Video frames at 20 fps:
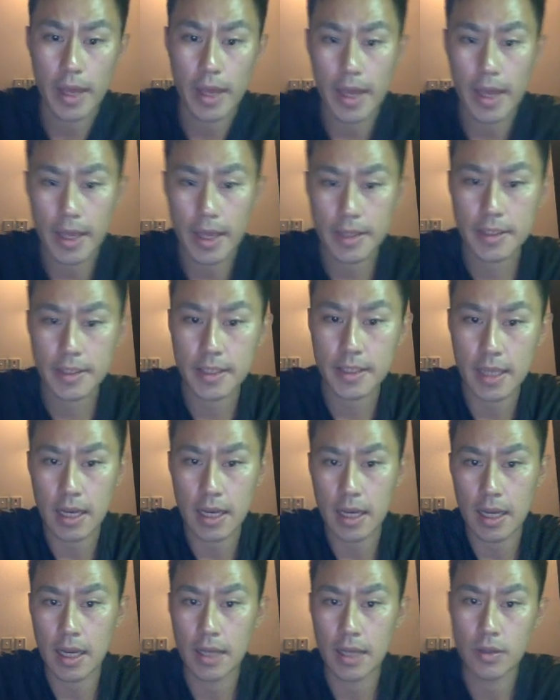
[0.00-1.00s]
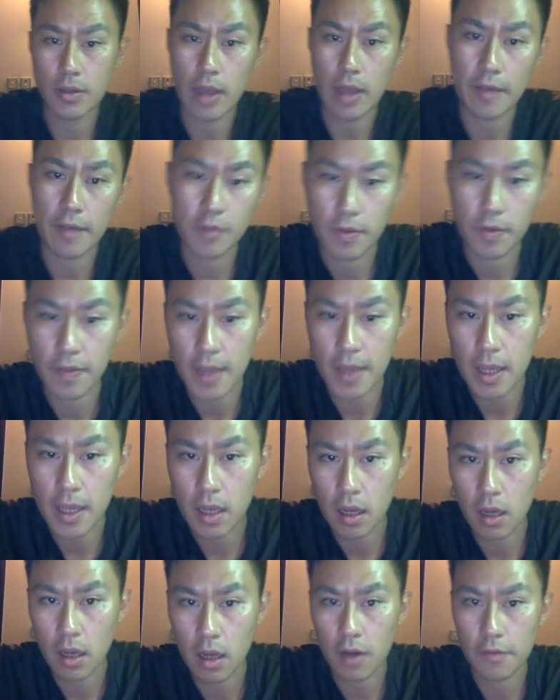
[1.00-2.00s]
is you have to
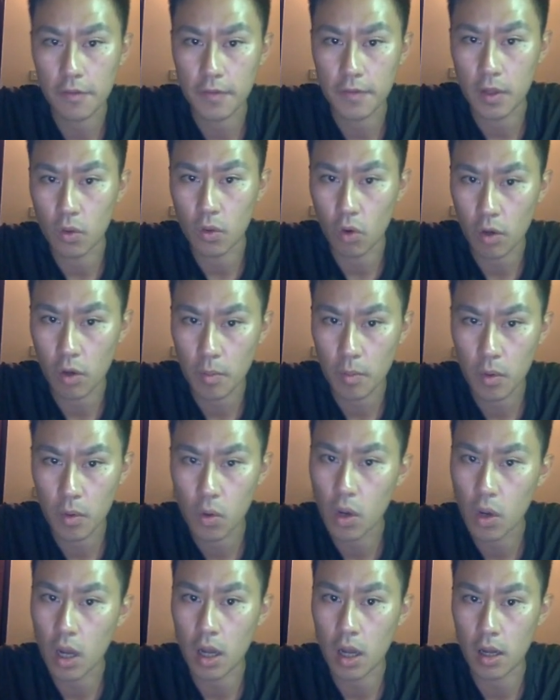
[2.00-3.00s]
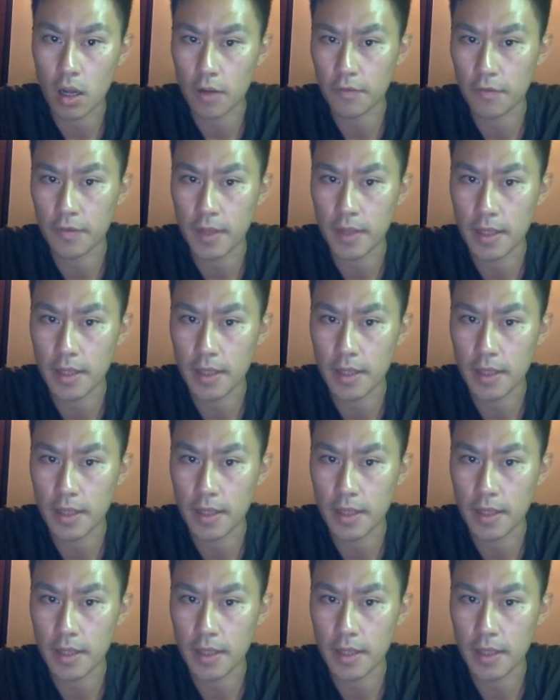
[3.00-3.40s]
think of the normal of